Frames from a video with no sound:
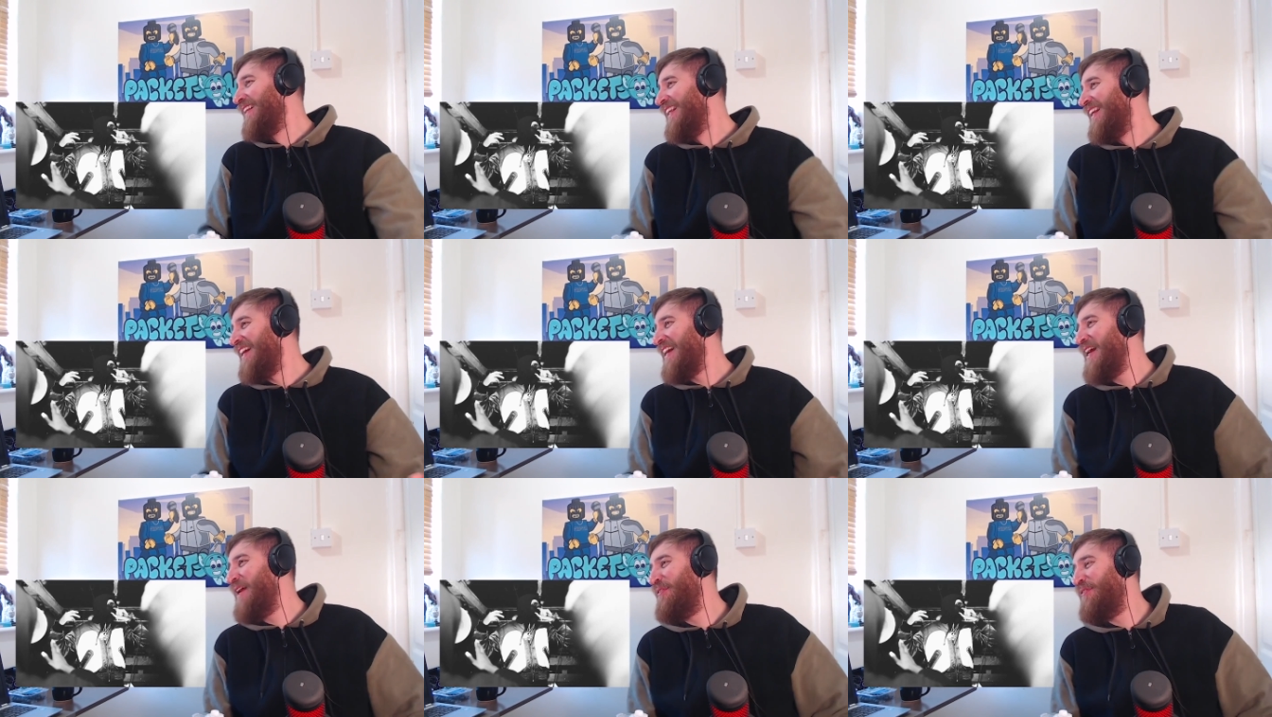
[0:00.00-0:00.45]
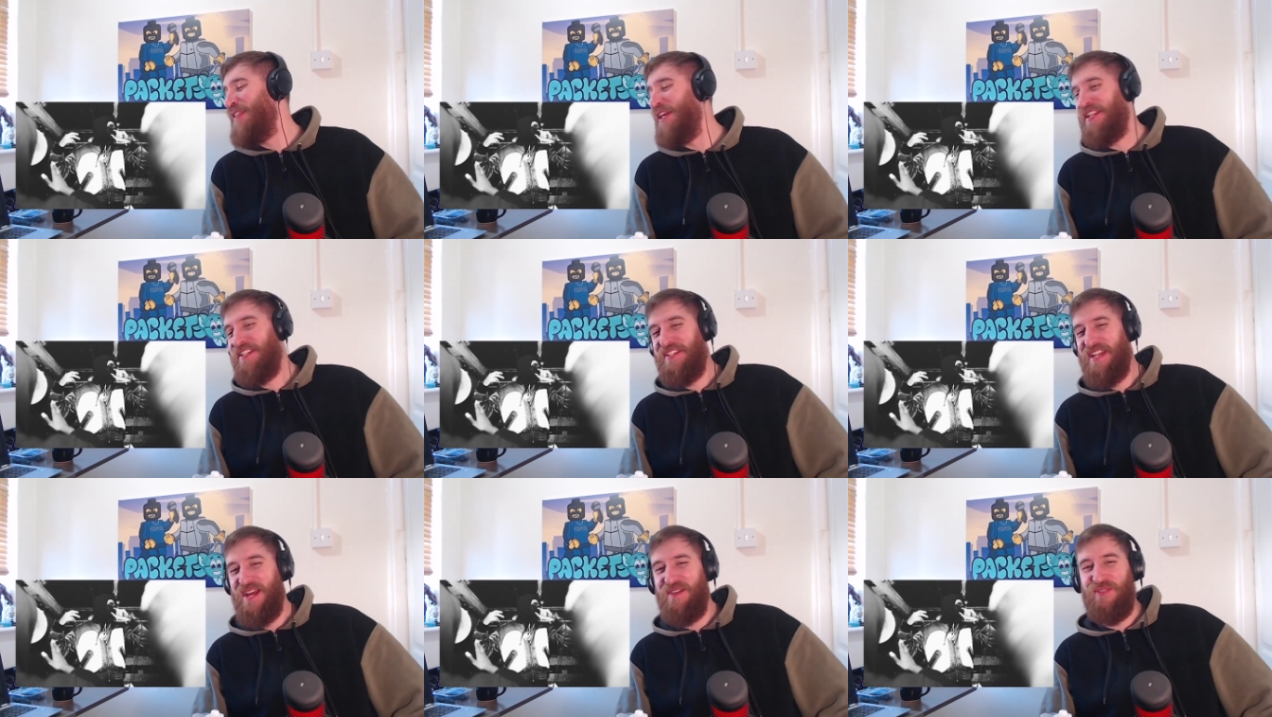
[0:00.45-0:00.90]
If the
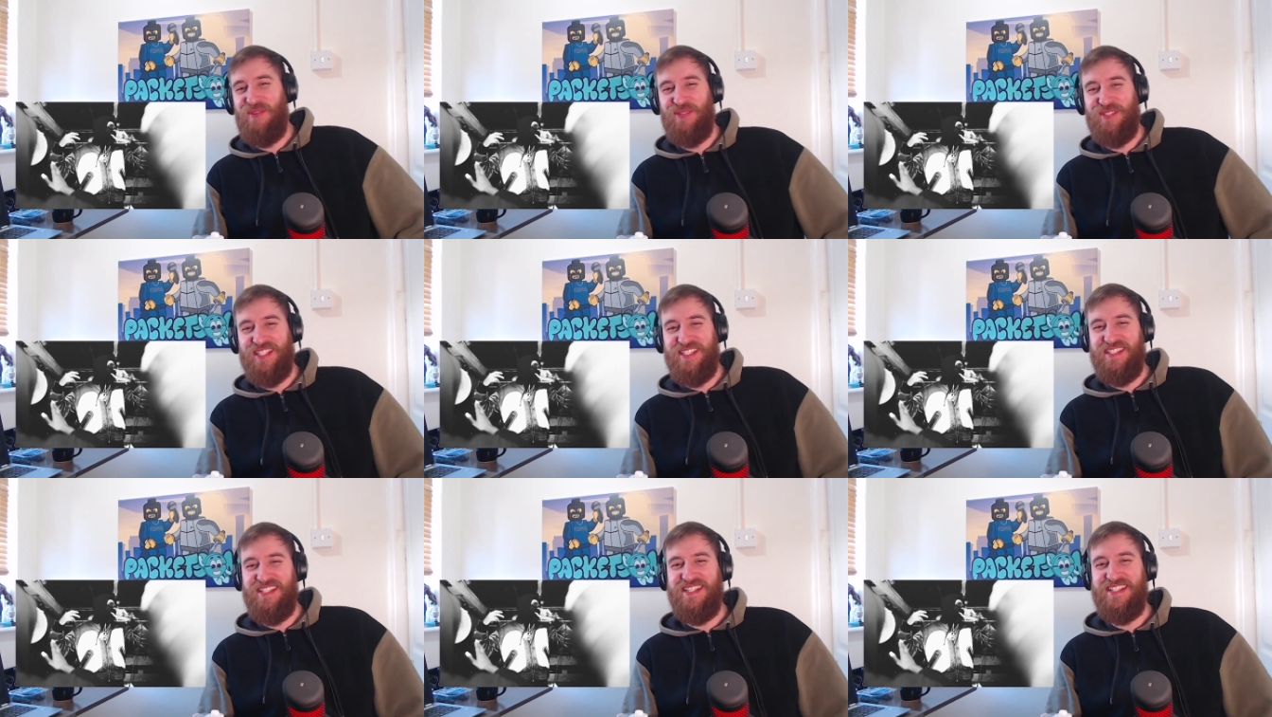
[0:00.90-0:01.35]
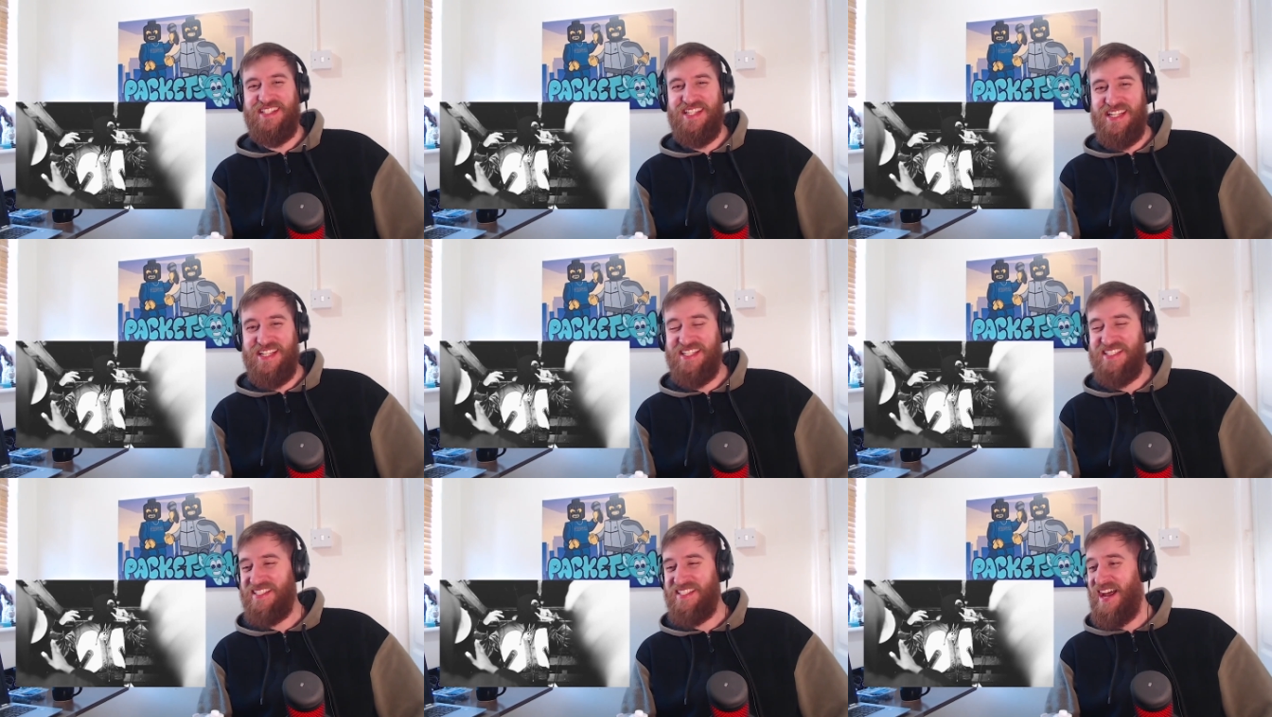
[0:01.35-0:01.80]
devil's in the
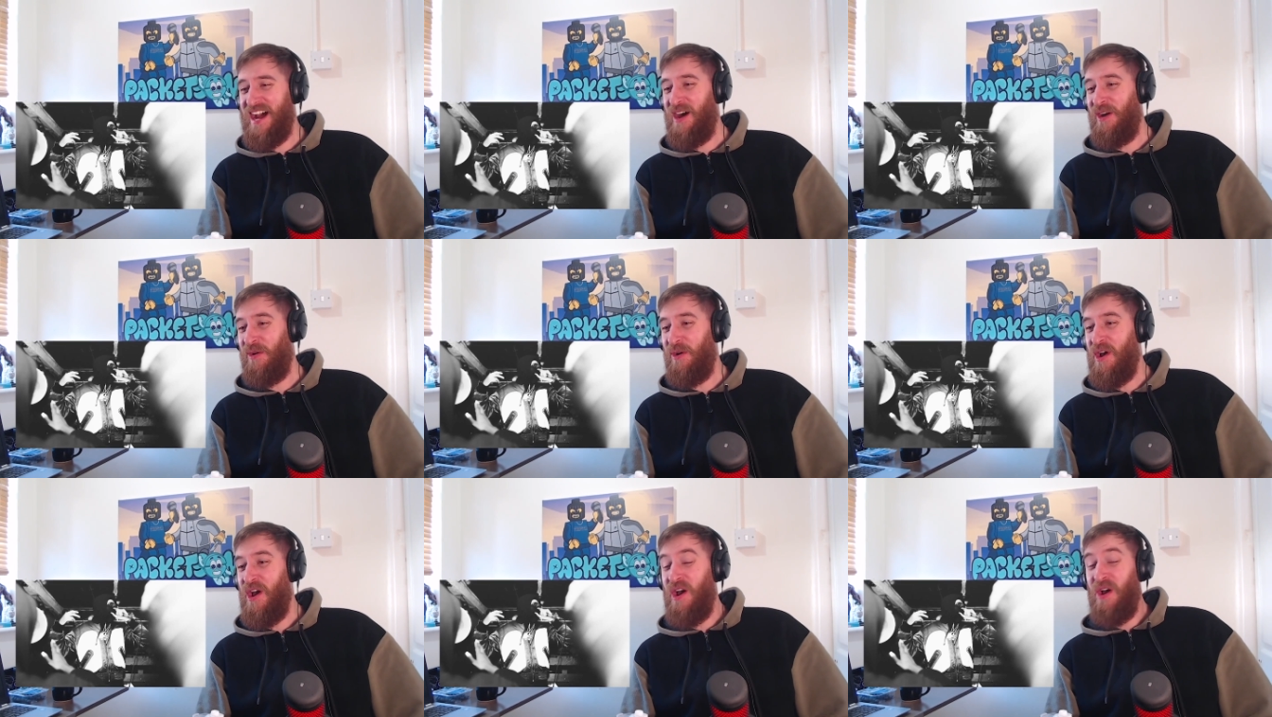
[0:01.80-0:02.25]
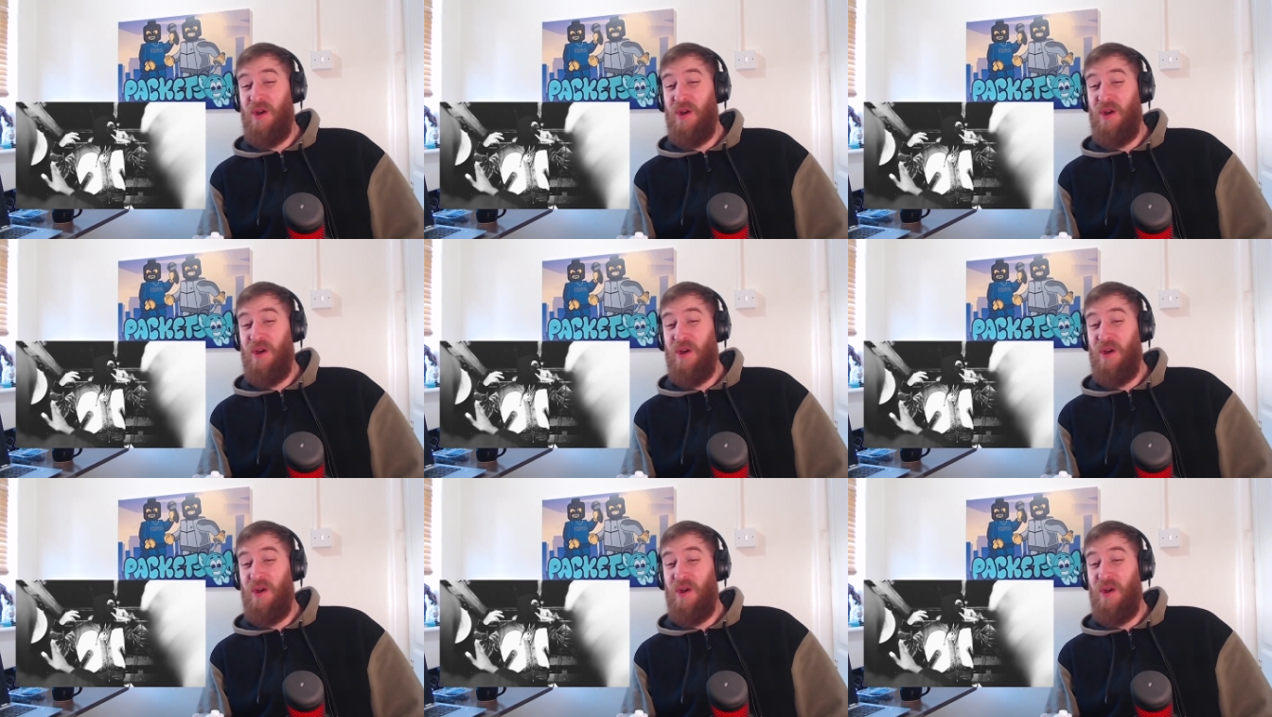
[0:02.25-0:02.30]
detail,